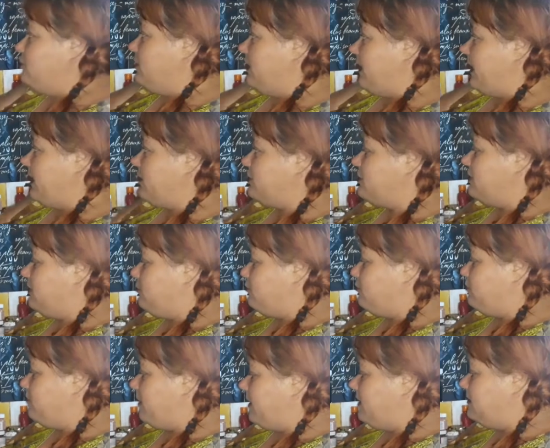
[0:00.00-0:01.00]
actual
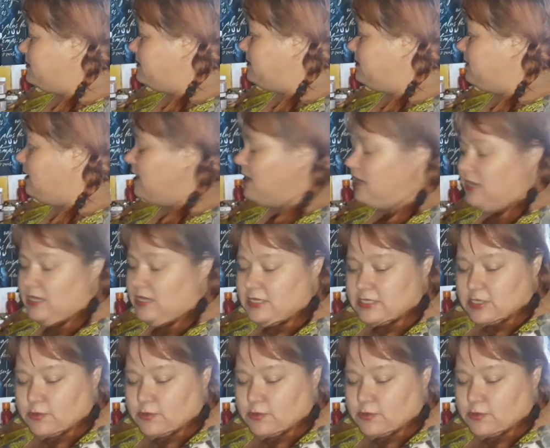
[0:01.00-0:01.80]
painting. So when